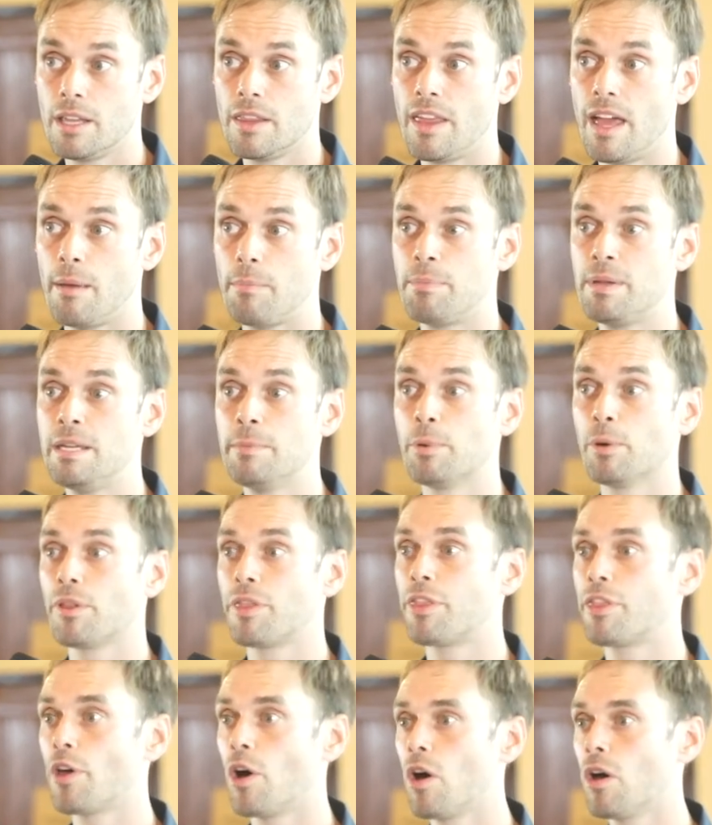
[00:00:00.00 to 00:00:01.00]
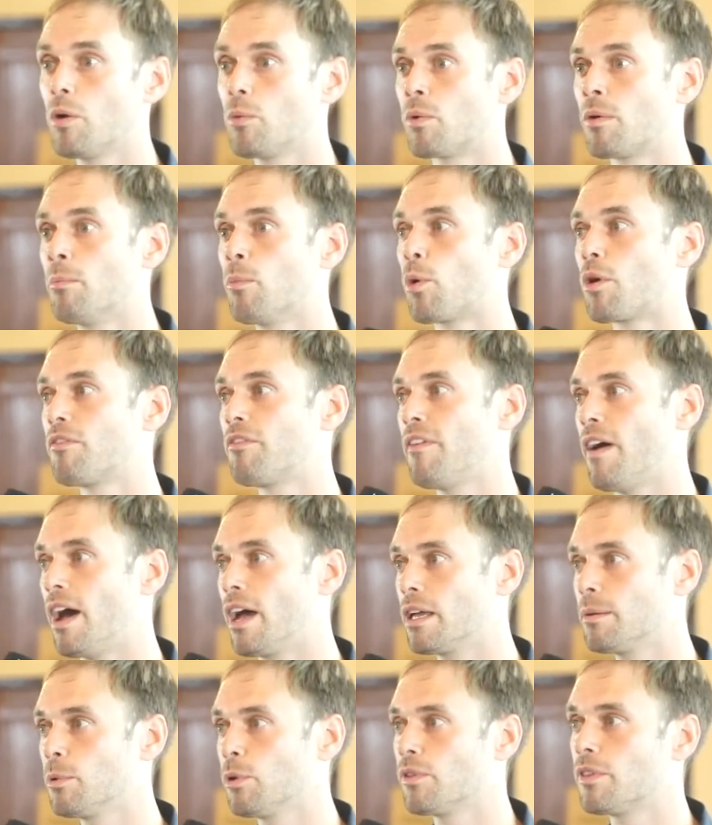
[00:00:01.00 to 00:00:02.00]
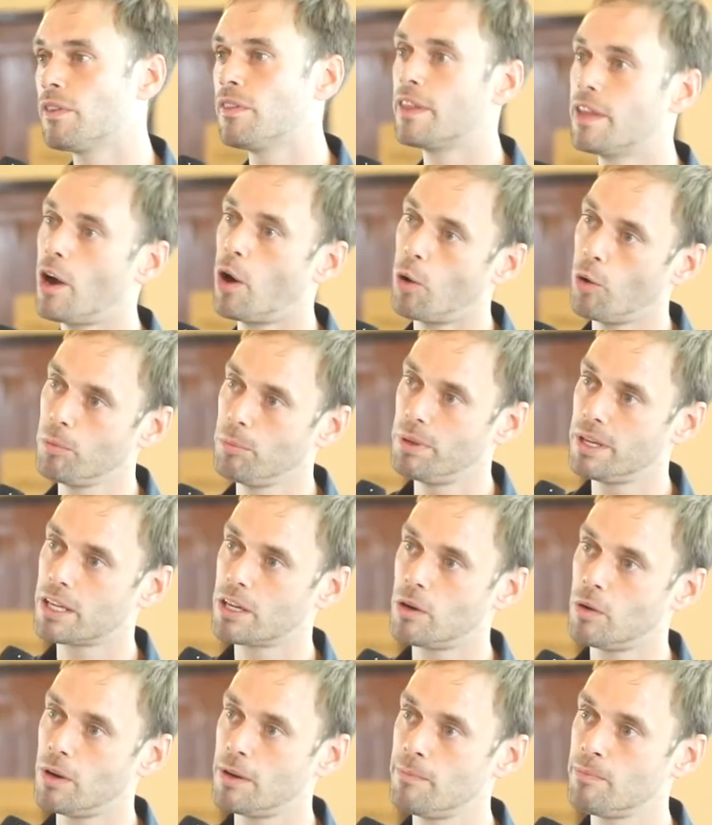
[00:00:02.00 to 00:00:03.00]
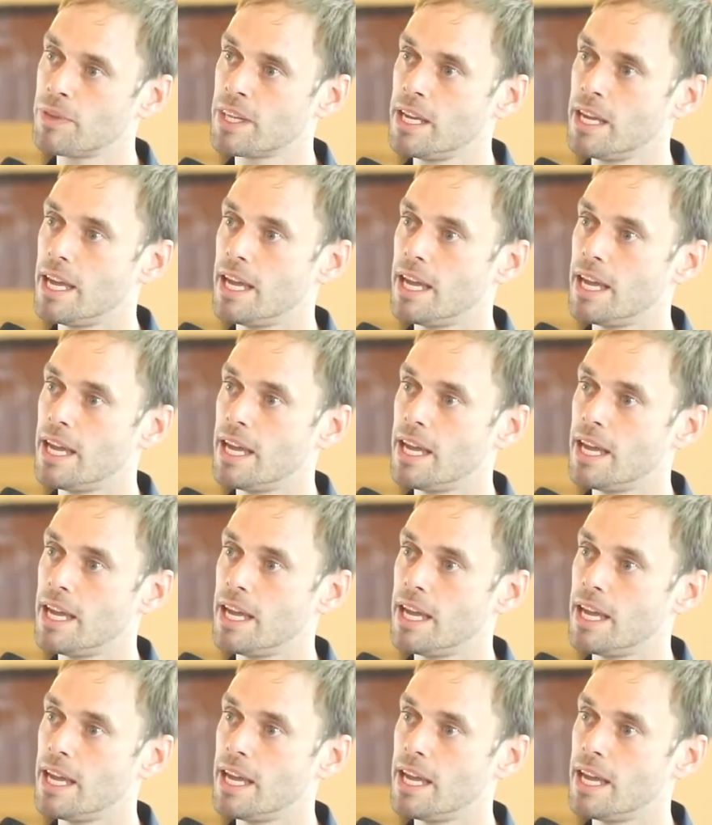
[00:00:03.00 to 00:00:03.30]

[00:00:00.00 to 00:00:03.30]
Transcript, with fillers: that people thought were more valuable than the old Bitcoin.